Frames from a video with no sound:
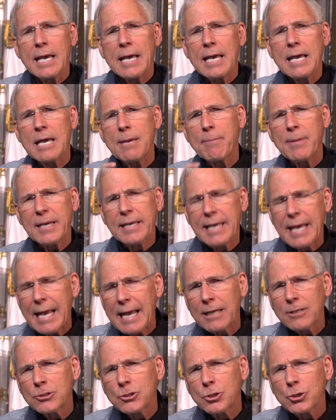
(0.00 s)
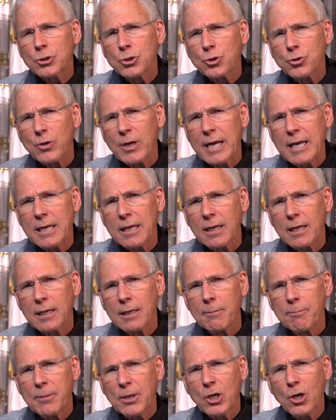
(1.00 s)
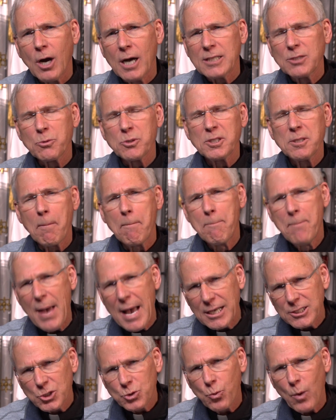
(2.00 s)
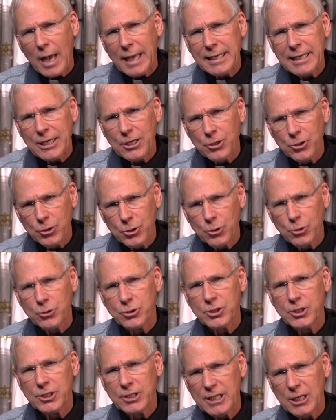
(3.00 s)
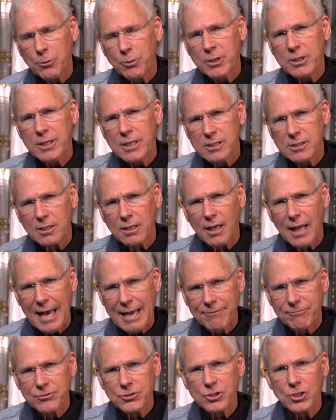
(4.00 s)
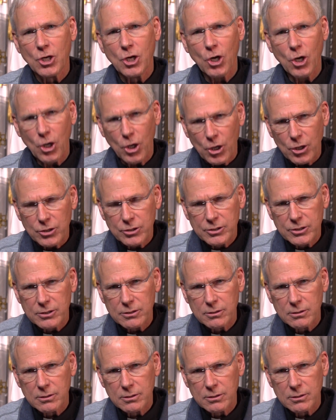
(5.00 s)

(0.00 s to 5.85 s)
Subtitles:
He began to drink because it was the best way he knew to deal with his life's hurt.